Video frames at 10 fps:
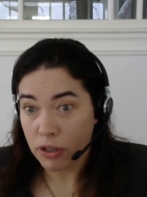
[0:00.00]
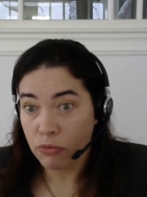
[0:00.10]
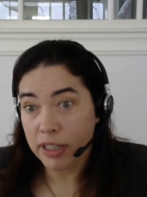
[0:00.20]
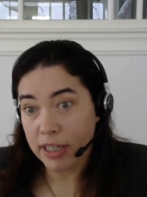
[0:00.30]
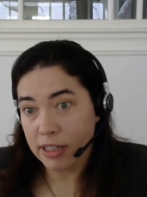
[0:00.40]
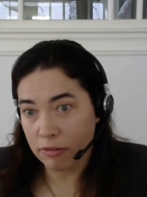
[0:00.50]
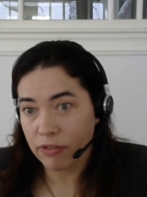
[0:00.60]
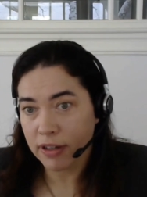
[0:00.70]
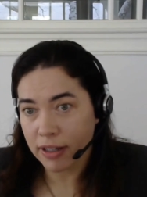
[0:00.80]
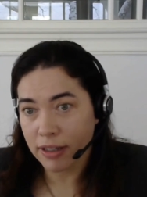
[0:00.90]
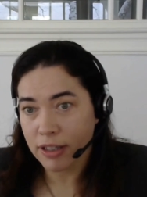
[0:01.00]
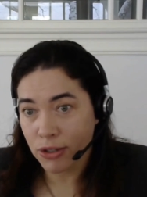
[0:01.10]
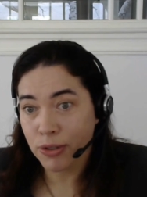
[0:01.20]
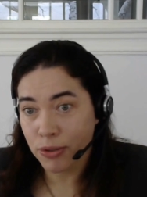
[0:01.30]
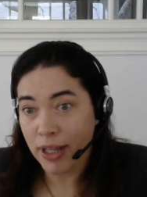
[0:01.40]
really difficult
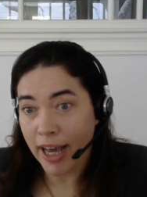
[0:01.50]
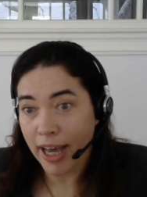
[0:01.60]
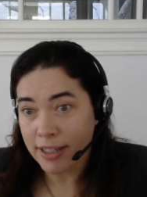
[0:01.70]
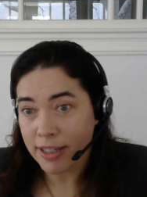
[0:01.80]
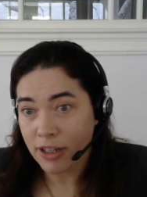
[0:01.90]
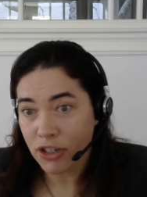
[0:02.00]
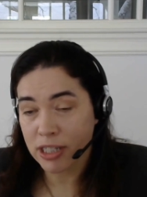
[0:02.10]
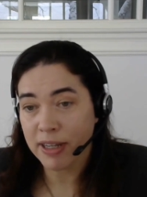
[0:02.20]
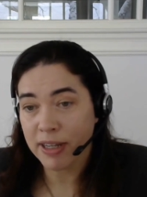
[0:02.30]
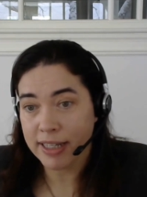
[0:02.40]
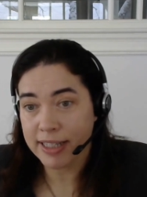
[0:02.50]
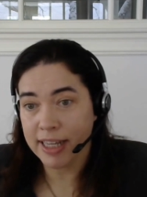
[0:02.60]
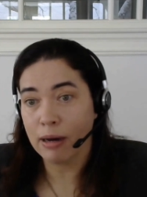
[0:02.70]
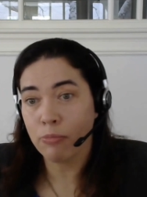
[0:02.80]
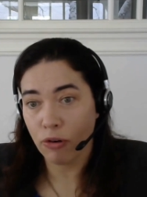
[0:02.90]
to do that just because
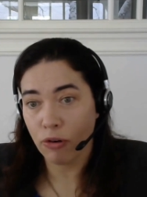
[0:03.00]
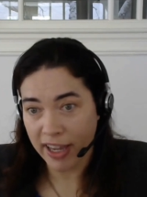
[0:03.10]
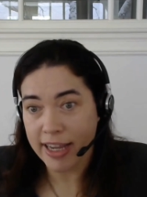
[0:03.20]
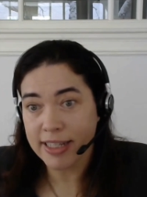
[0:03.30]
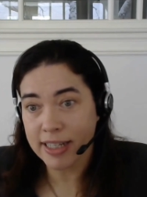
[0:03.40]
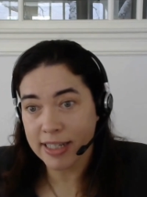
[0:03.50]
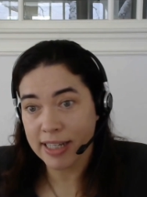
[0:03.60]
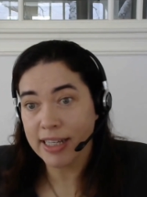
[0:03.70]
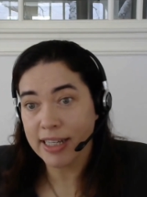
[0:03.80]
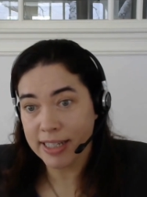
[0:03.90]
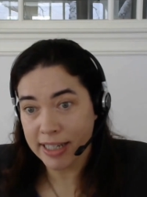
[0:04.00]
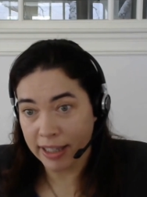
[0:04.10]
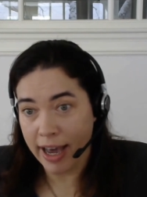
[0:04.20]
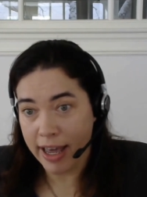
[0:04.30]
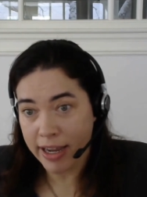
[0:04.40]
the number of cases is
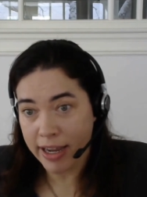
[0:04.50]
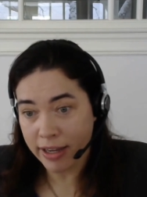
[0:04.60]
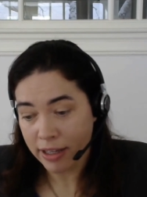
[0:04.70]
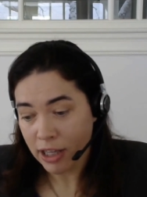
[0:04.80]
declining.